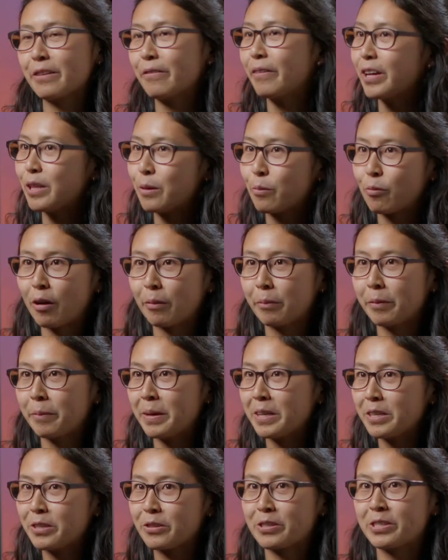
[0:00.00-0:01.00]
They find the problem
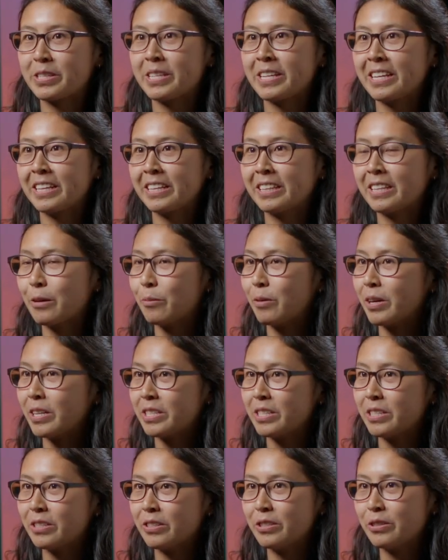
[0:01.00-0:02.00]
interesting, they
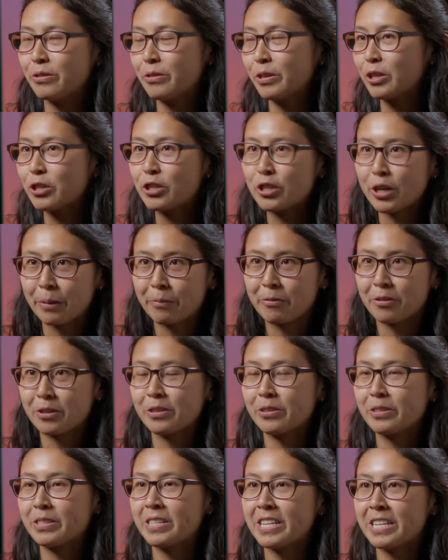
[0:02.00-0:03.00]
want to do a good job for
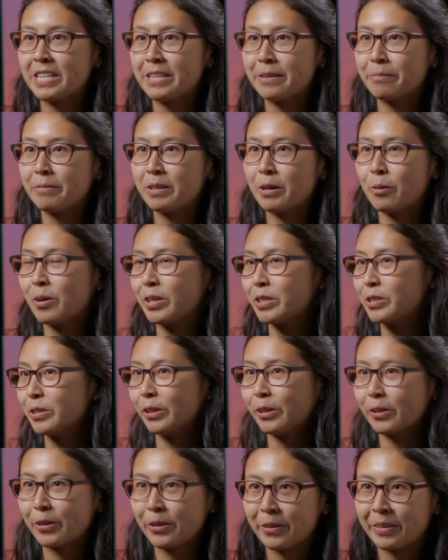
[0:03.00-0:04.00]
their team, they want
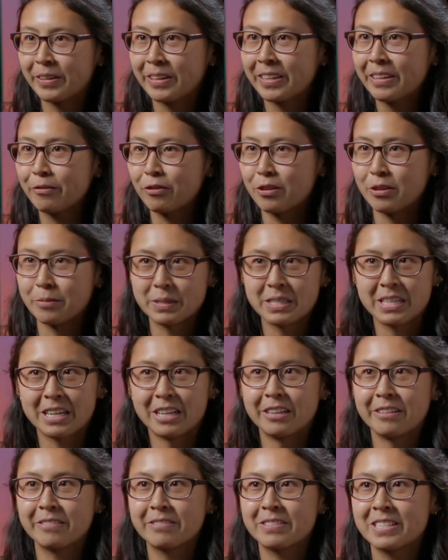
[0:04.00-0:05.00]
to learn for
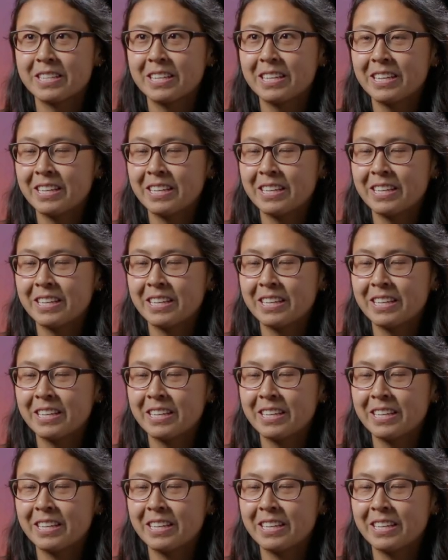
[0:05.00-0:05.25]
themselves.